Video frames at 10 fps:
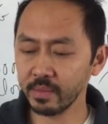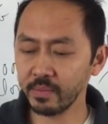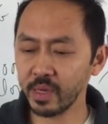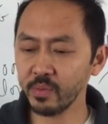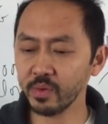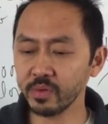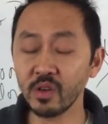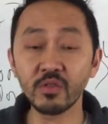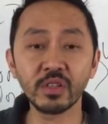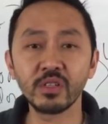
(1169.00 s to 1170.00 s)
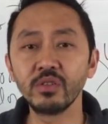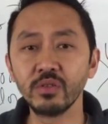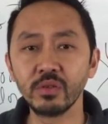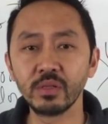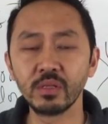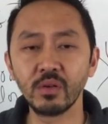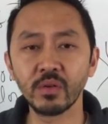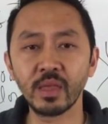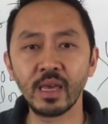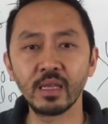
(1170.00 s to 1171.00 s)
people notice you or
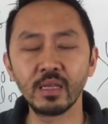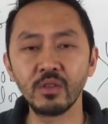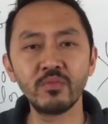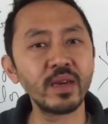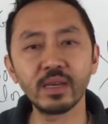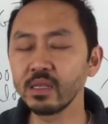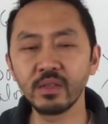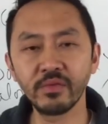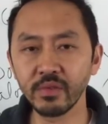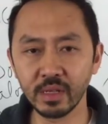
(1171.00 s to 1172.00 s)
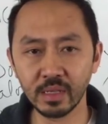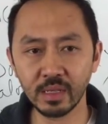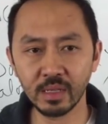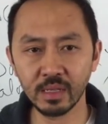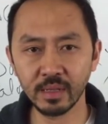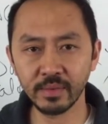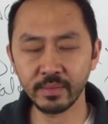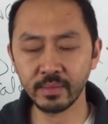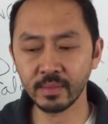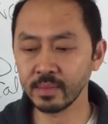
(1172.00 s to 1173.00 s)
that you make a difference.
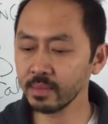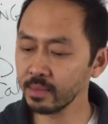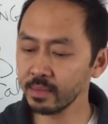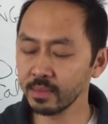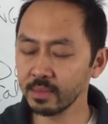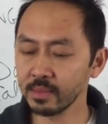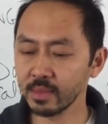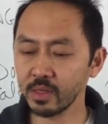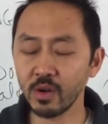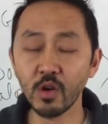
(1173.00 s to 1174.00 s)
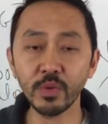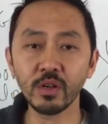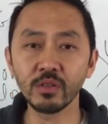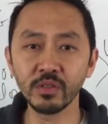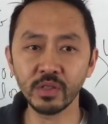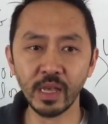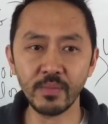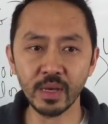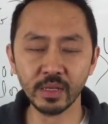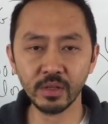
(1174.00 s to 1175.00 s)
So I hope you don't lose that
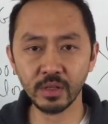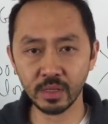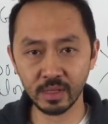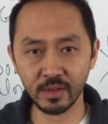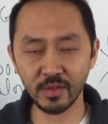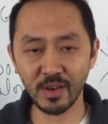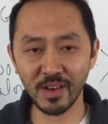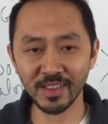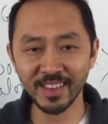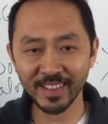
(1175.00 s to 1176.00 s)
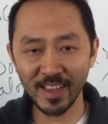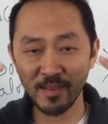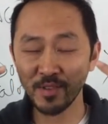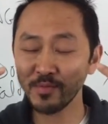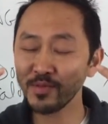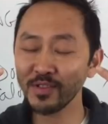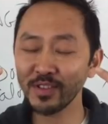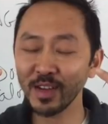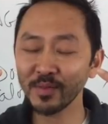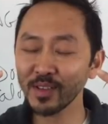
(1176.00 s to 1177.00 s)
message during the holidays. I'm in a mood.
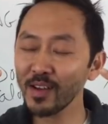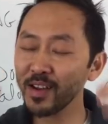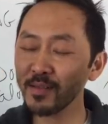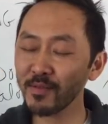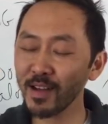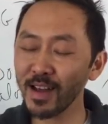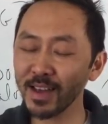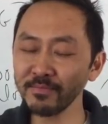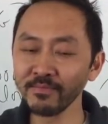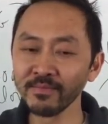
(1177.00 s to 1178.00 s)
I'm sorry. I'm crying.